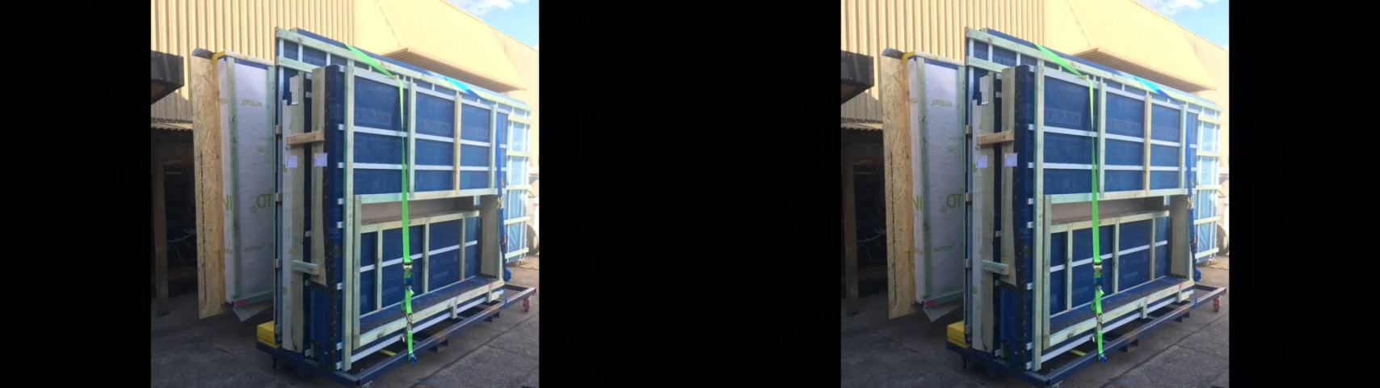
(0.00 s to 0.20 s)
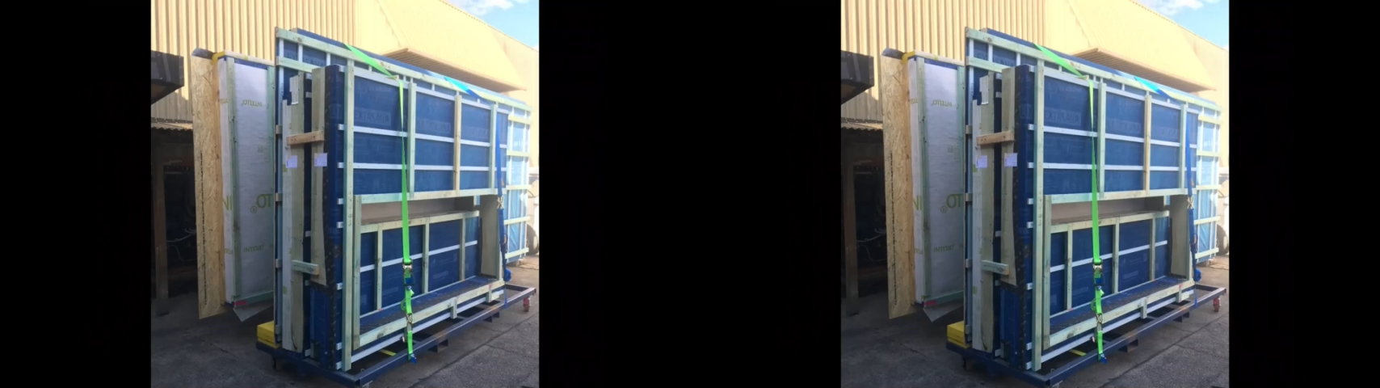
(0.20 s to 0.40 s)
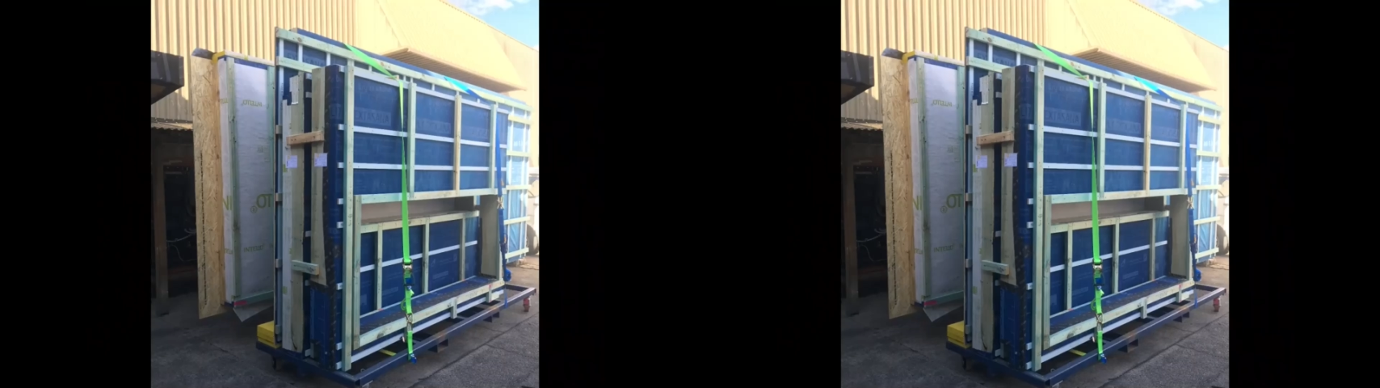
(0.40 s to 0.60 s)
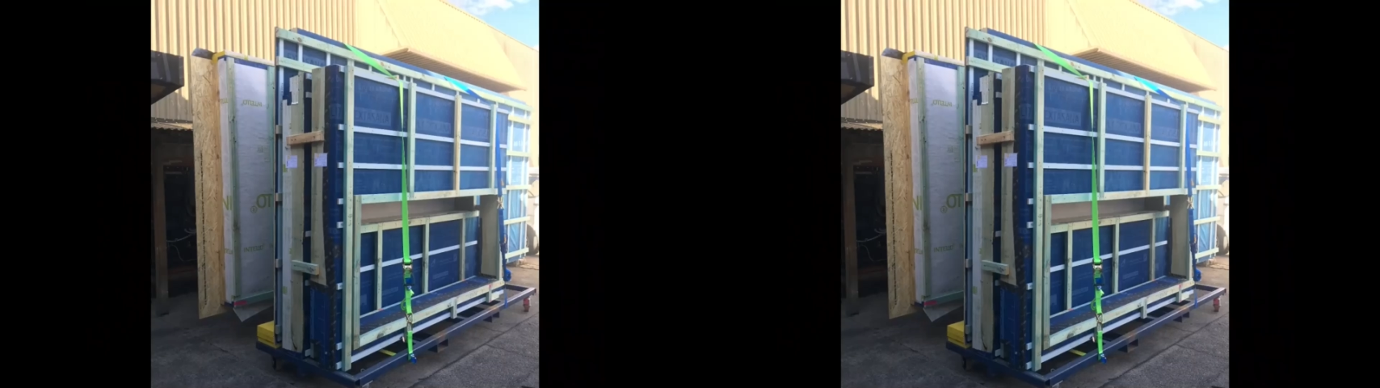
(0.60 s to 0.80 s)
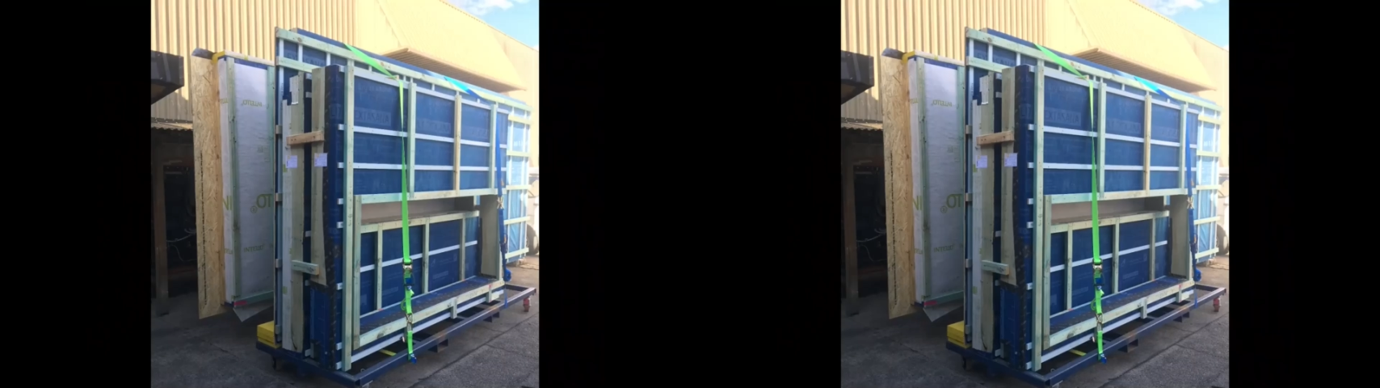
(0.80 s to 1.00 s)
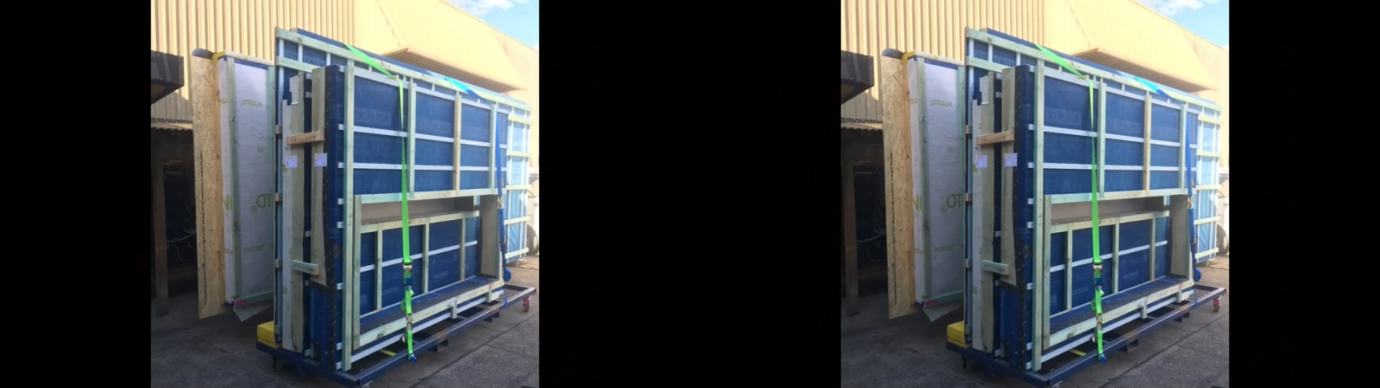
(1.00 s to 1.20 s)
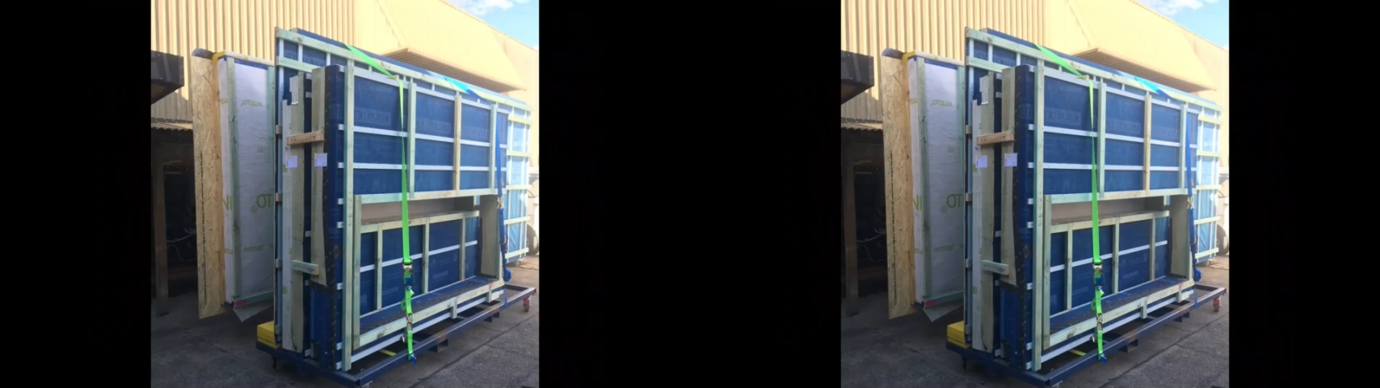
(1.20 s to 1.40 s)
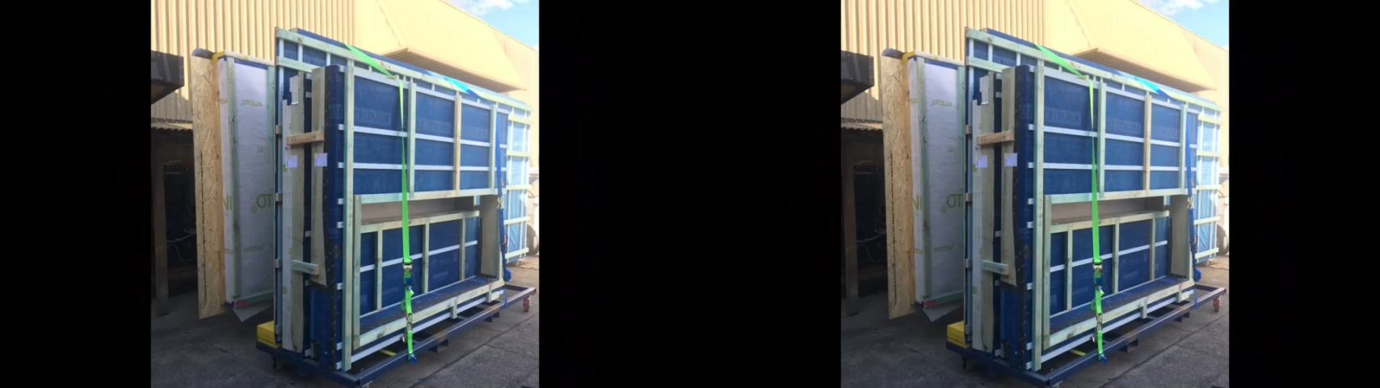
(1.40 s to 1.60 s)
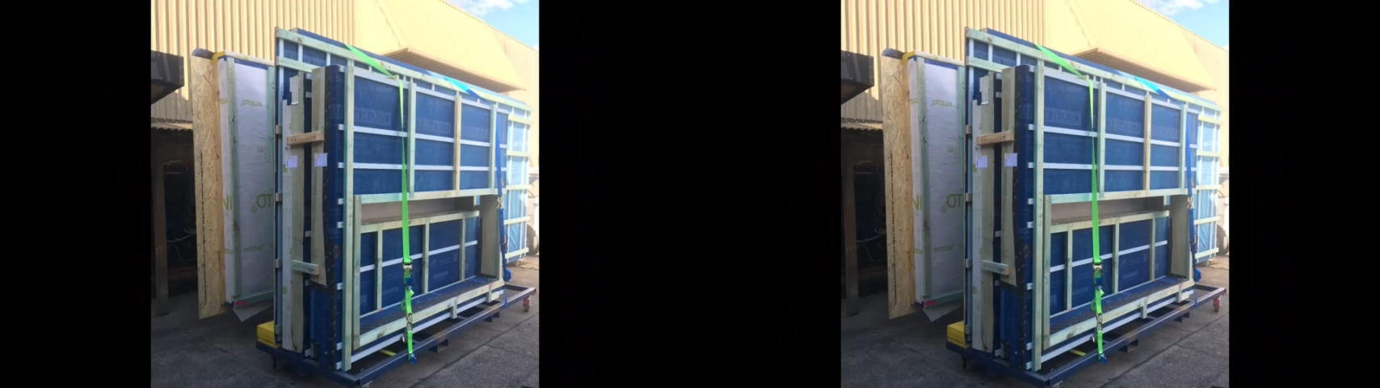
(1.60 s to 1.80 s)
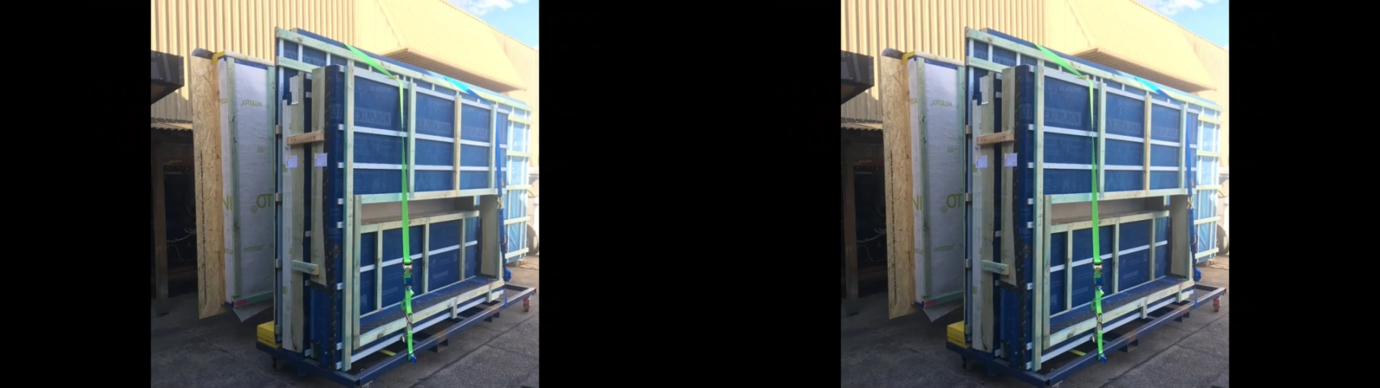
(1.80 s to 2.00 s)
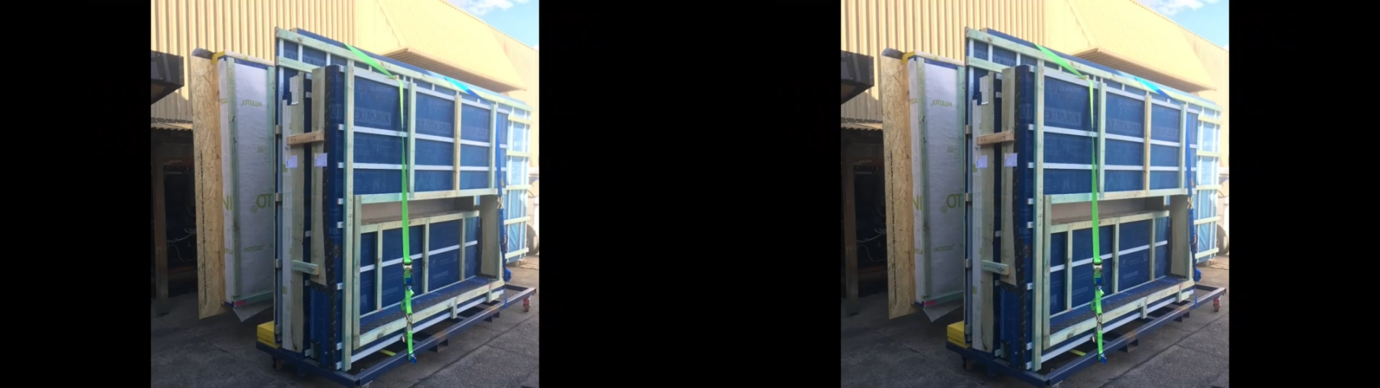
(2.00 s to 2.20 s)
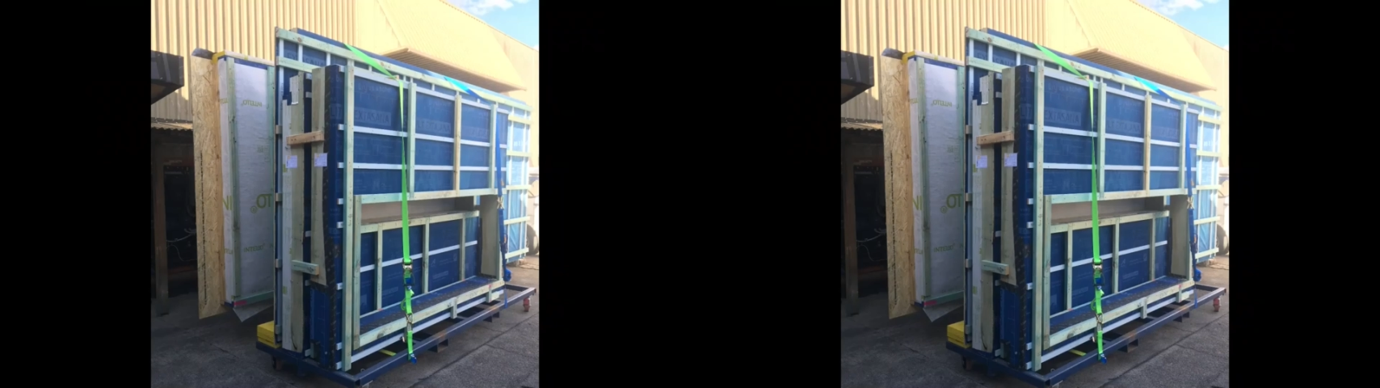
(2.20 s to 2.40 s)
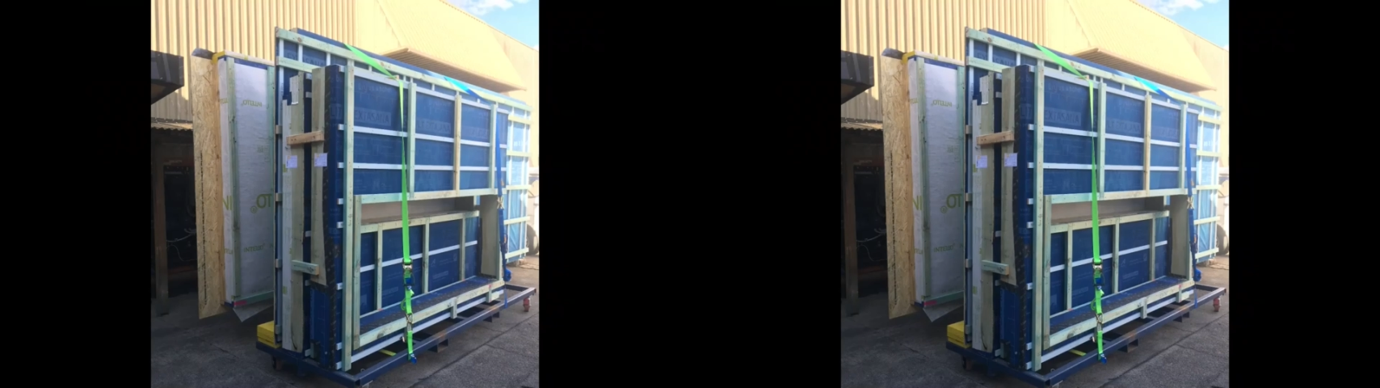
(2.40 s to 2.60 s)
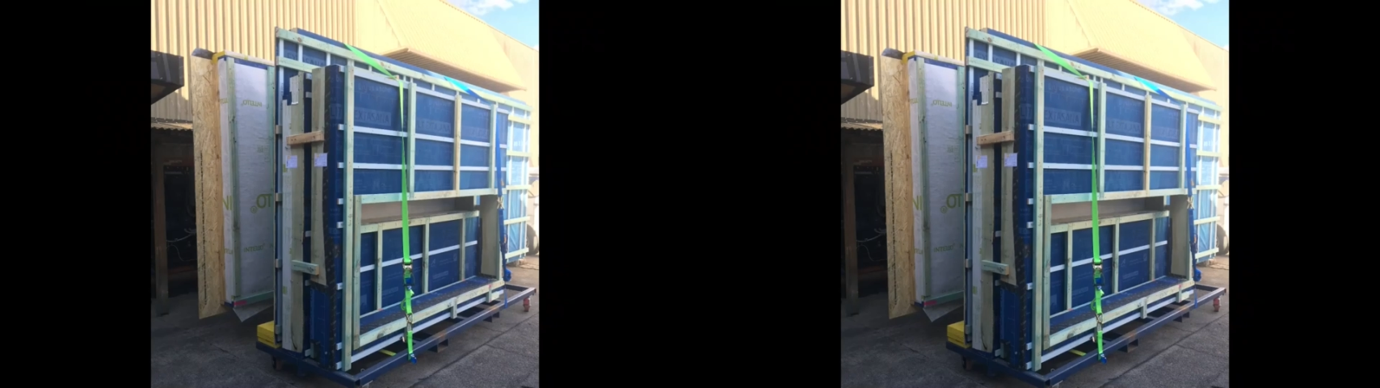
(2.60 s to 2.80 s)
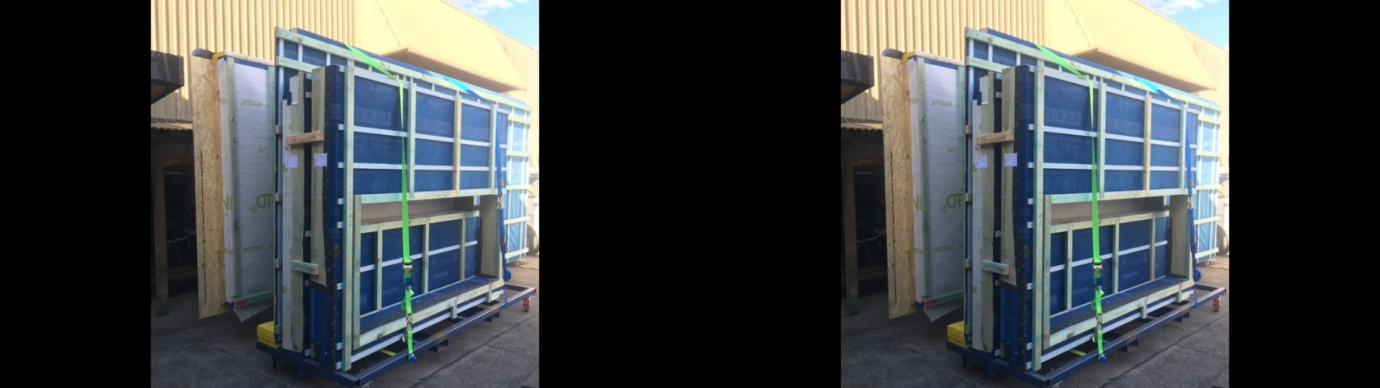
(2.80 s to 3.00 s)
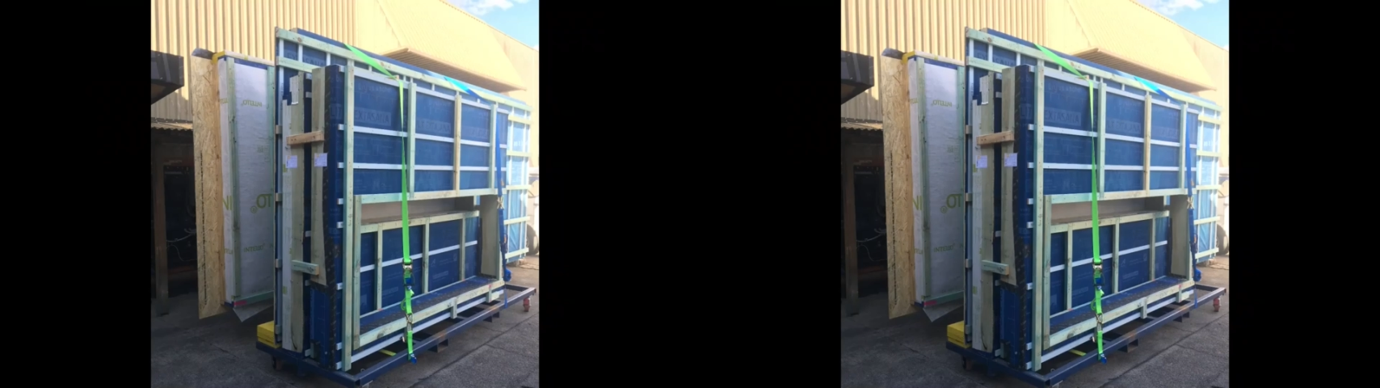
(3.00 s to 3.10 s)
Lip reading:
[unreadable: no face in view]